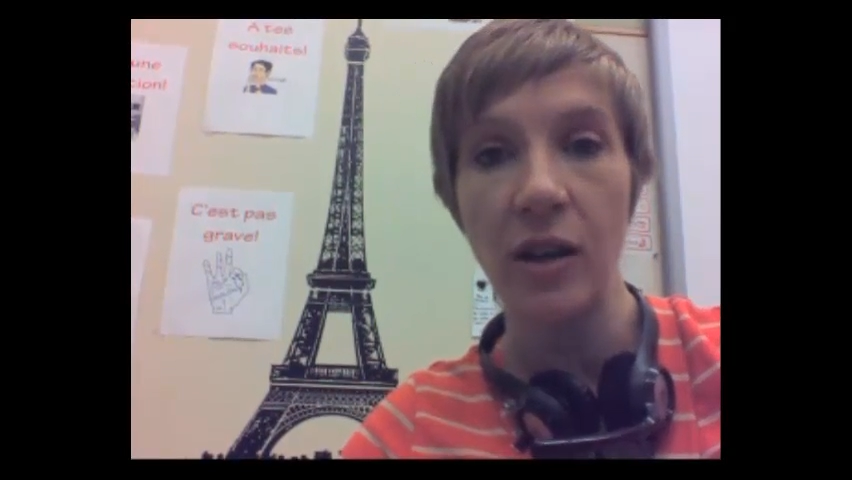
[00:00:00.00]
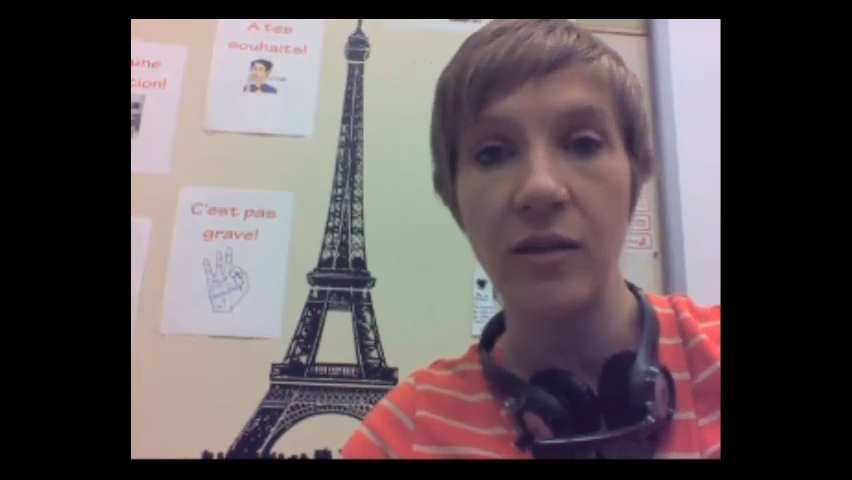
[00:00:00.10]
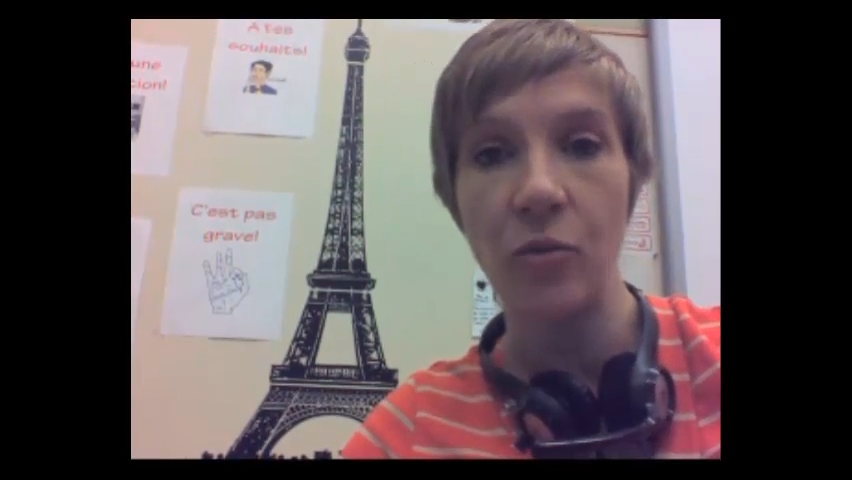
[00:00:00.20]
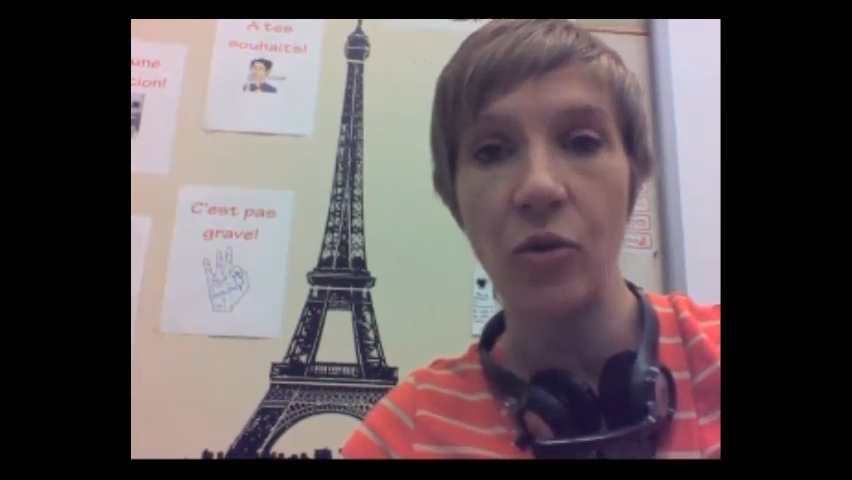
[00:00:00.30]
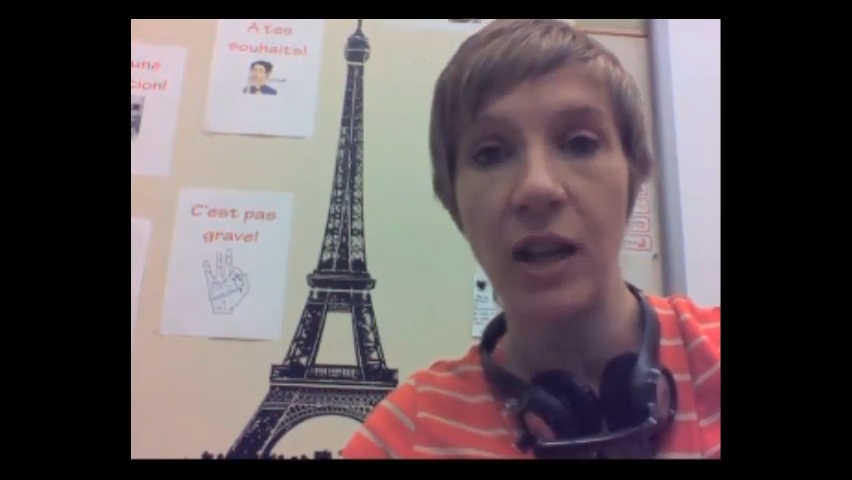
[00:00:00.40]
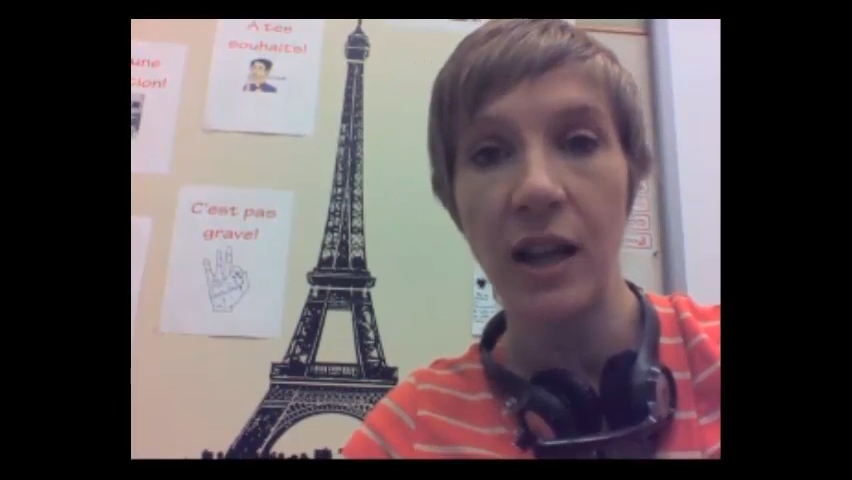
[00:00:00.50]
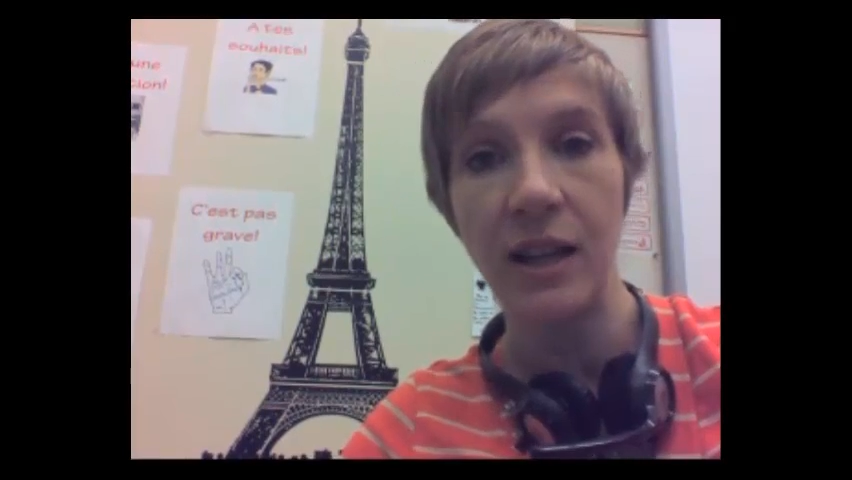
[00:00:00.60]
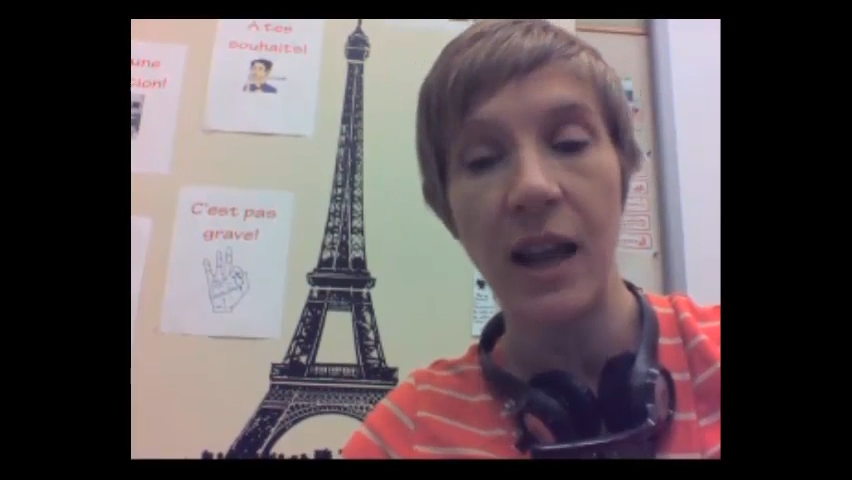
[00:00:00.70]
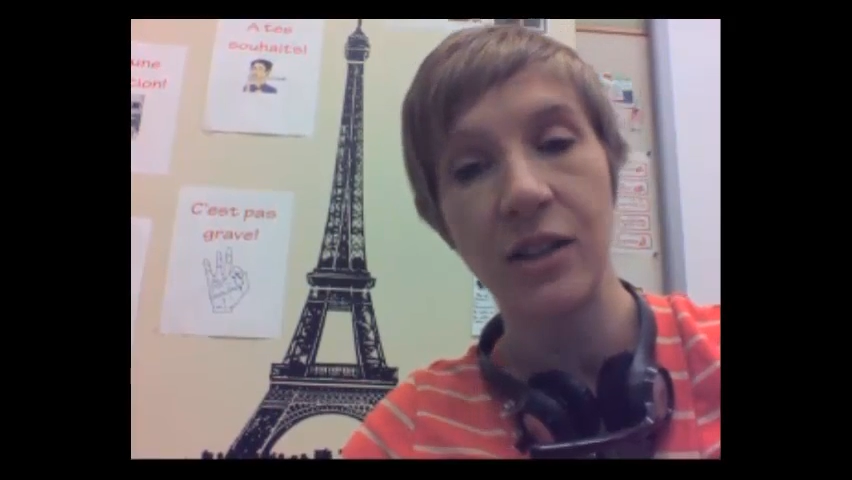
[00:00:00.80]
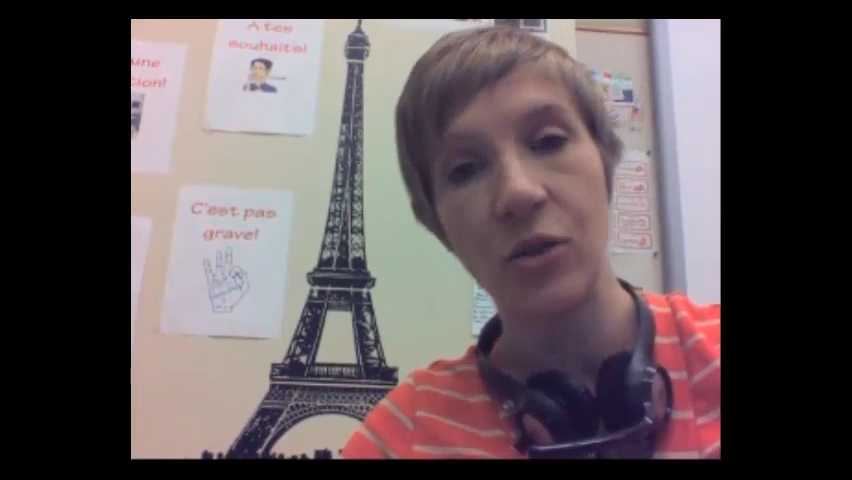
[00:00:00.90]
They will gladly
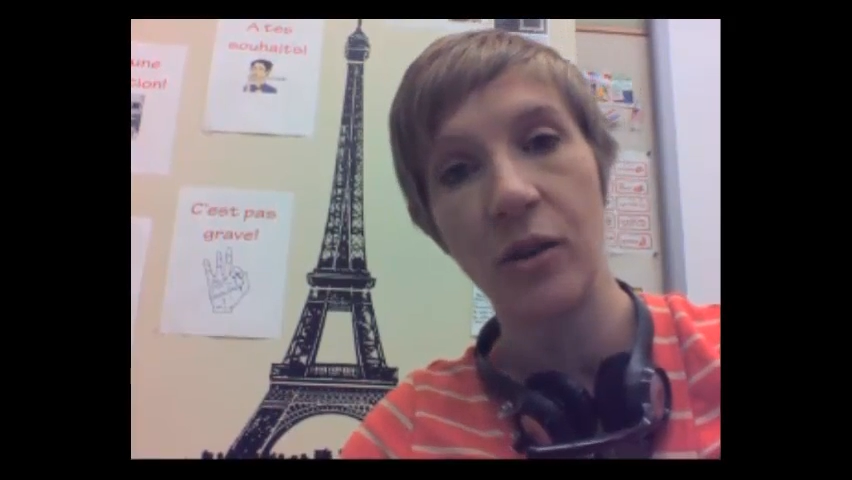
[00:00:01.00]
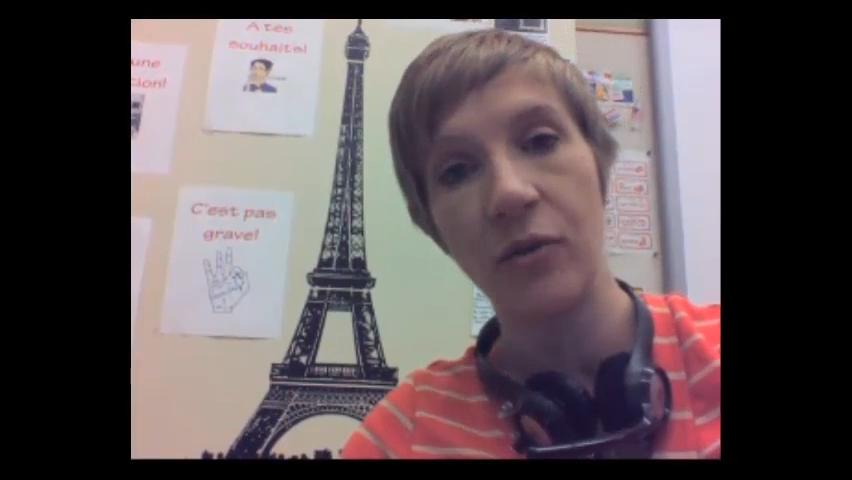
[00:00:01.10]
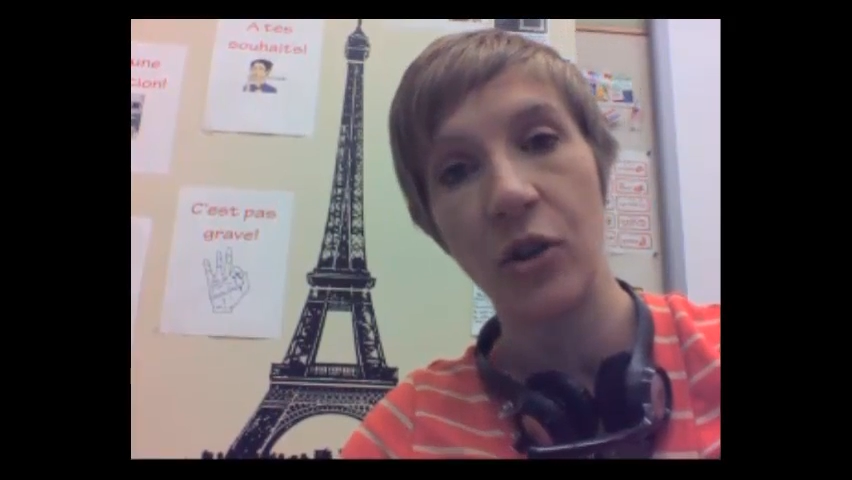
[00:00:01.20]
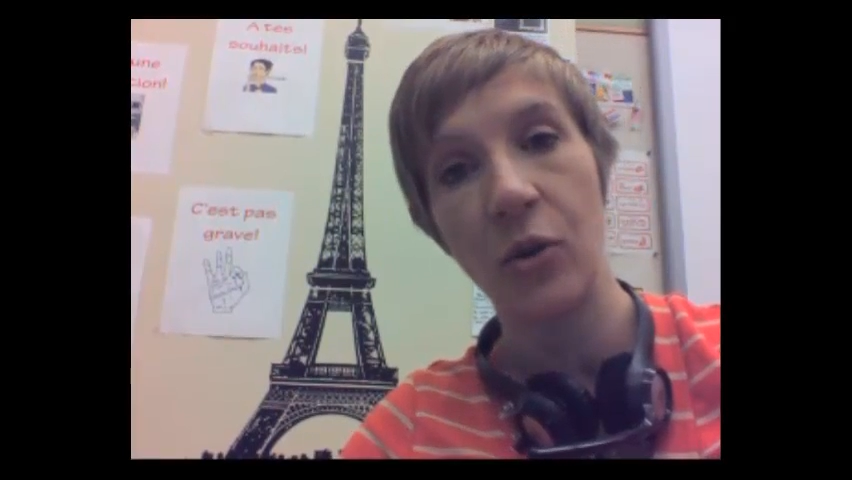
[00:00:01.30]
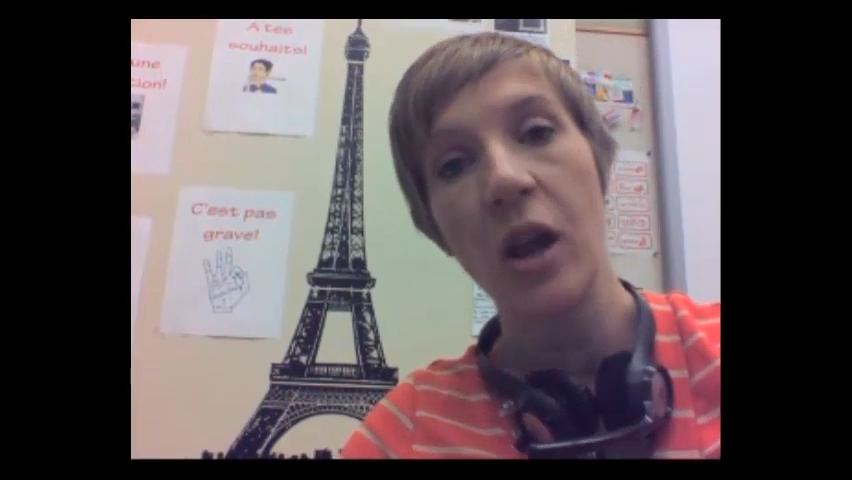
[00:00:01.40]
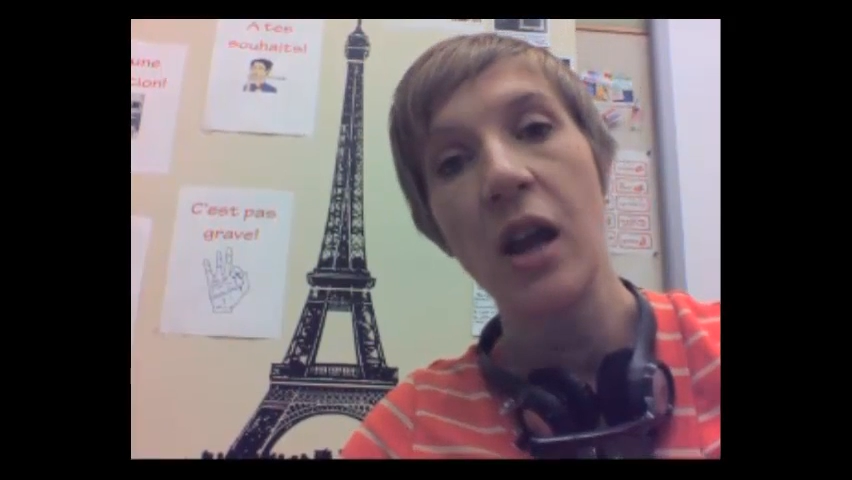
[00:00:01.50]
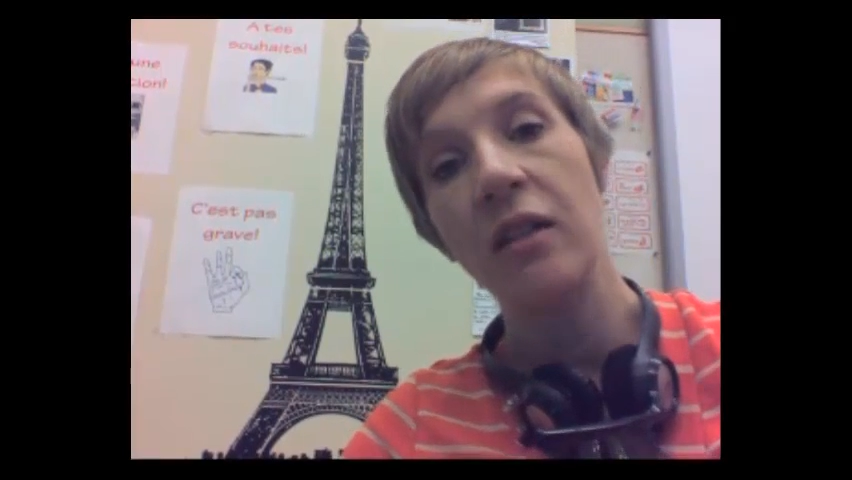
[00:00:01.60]
answer it for you.